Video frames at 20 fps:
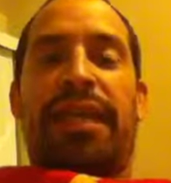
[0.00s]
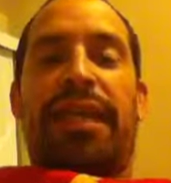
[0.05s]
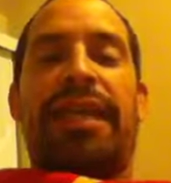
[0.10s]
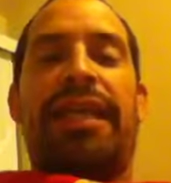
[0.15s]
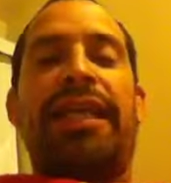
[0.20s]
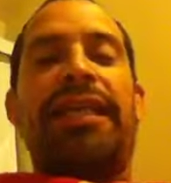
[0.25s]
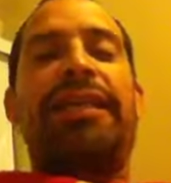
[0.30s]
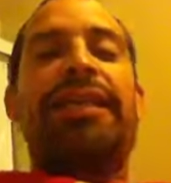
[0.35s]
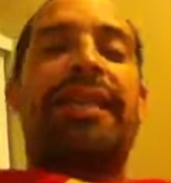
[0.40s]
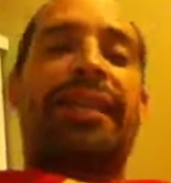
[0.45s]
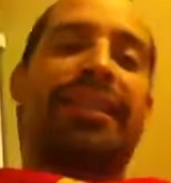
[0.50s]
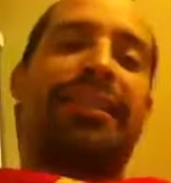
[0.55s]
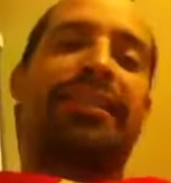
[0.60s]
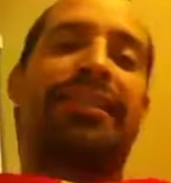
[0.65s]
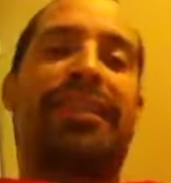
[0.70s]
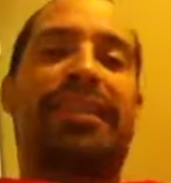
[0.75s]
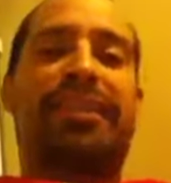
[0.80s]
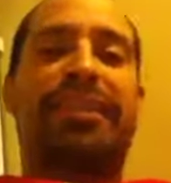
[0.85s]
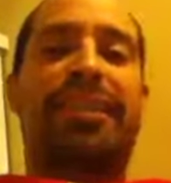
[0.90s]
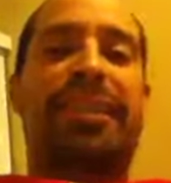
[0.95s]
He didn't
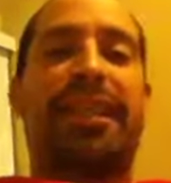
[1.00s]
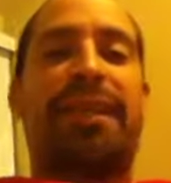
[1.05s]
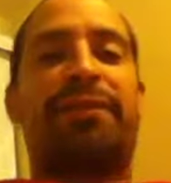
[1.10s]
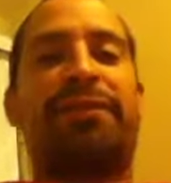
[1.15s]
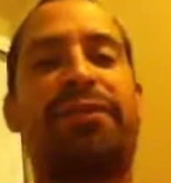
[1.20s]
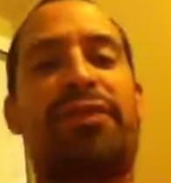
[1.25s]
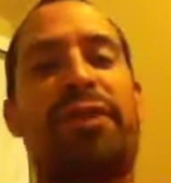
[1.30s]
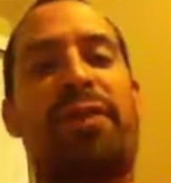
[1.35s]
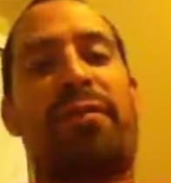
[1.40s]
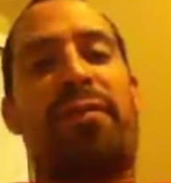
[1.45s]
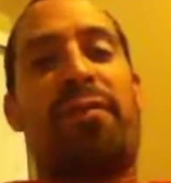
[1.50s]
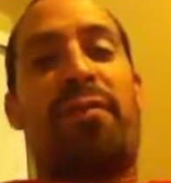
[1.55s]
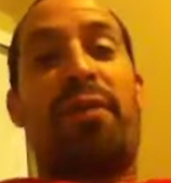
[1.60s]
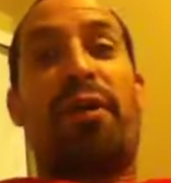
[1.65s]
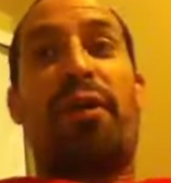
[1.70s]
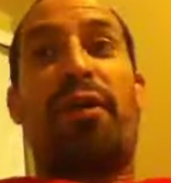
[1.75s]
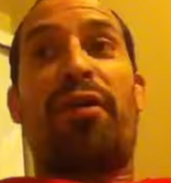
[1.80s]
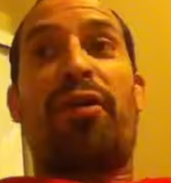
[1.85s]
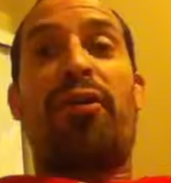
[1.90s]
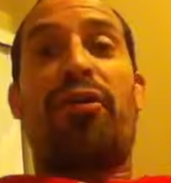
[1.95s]
just give some
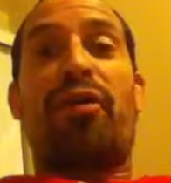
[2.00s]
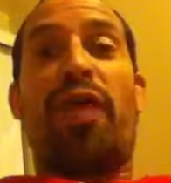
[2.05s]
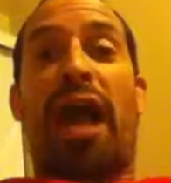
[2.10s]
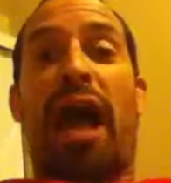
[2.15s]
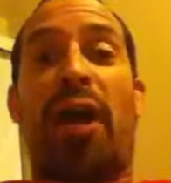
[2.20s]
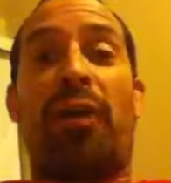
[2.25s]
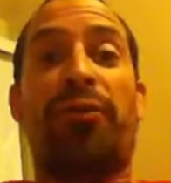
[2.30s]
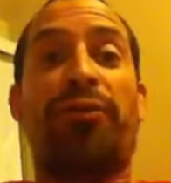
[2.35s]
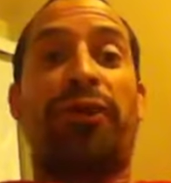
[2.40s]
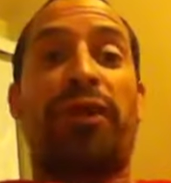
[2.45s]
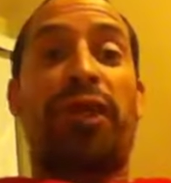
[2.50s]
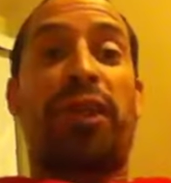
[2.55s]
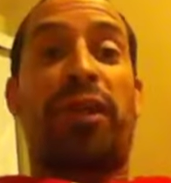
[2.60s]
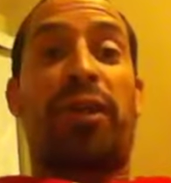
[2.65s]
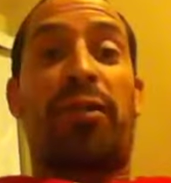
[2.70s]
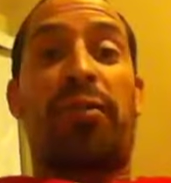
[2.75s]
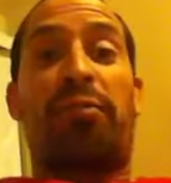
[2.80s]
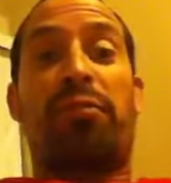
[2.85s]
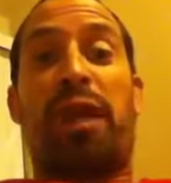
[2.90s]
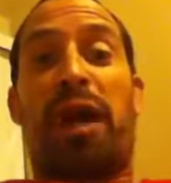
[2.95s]
out
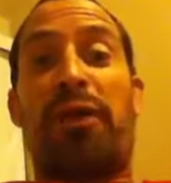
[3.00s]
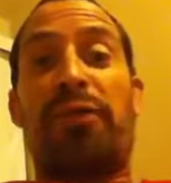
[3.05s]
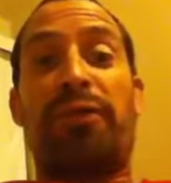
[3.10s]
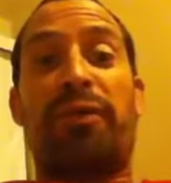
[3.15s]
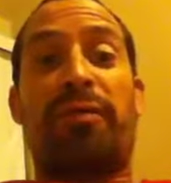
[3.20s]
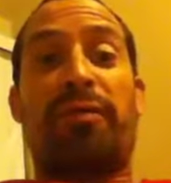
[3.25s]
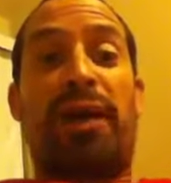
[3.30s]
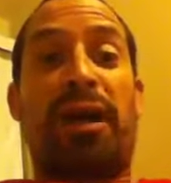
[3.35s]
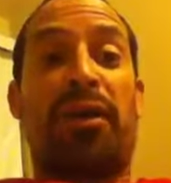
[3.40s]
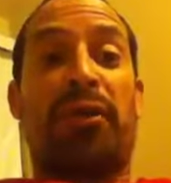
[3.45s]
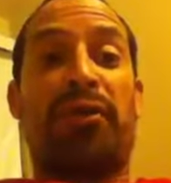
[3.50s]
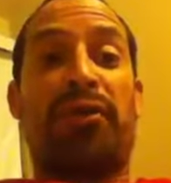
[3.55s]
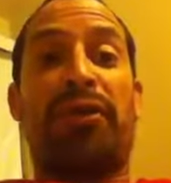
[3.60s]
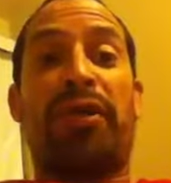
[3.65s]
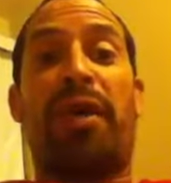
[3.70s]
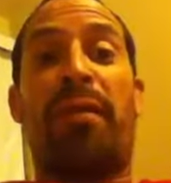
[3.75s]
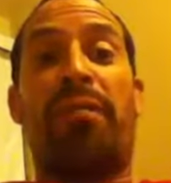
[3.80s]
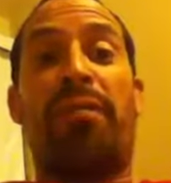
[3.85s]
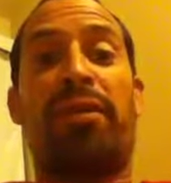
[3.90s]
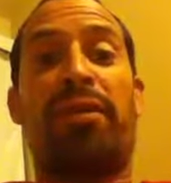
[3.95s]
there roundabout
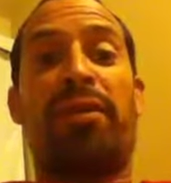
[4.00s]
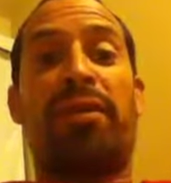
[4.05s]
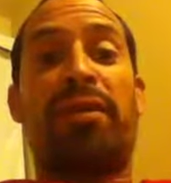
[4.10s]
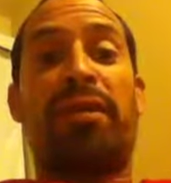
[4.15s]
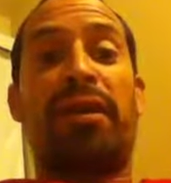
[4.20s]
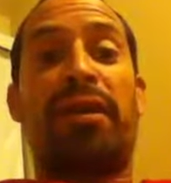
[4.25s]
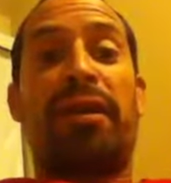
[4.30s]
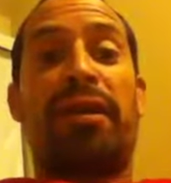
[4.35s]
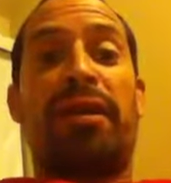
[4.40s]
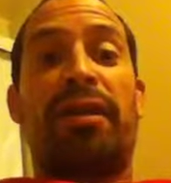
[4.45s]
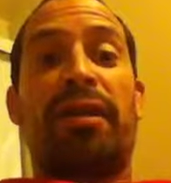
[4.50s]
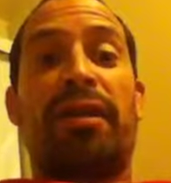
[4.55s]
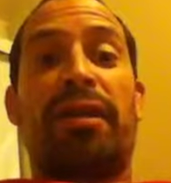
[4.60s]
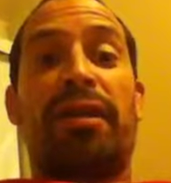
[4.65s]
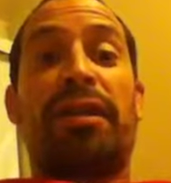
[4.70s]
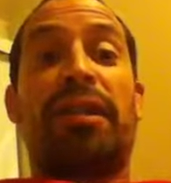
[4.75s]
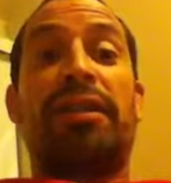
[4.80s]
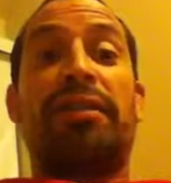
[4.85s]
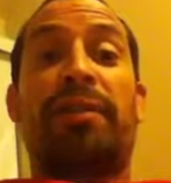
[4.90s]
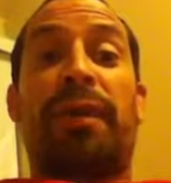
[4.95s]
number,
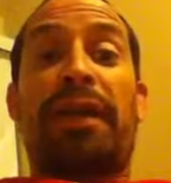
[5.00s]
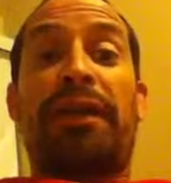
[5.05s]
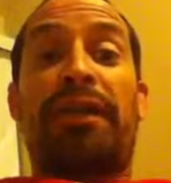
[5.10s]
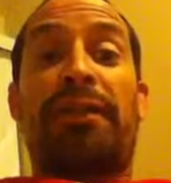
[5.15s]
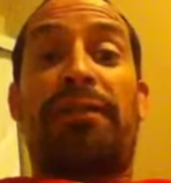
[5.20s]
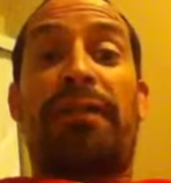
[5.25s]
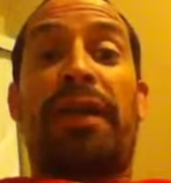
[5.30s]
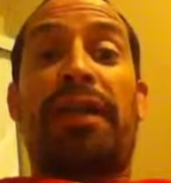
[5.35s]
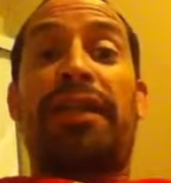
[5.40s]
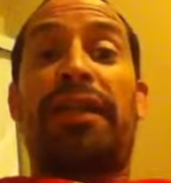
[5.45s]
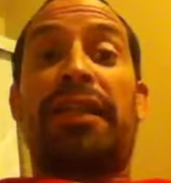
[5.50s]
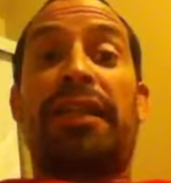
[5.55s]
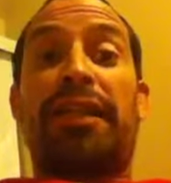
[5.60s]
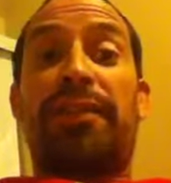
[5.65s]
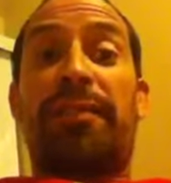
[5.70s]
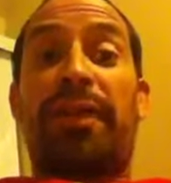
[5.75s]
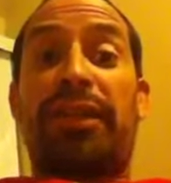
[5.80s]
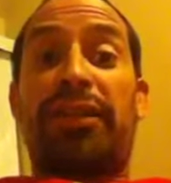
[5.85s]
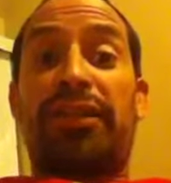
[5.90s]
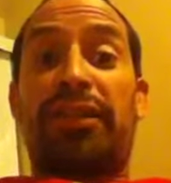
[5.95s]
despite the fact that he
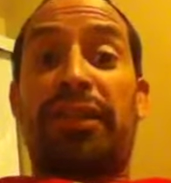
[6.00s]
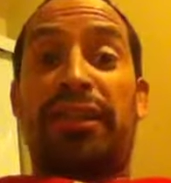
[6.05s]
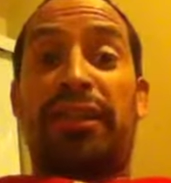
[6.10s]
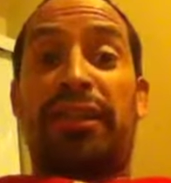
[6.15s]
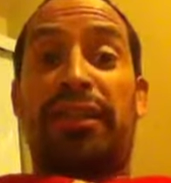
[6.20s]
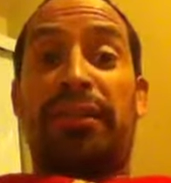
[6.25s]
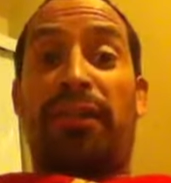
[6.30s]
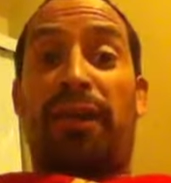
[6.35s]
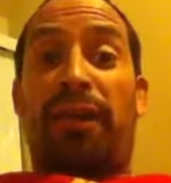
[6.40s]
mentioned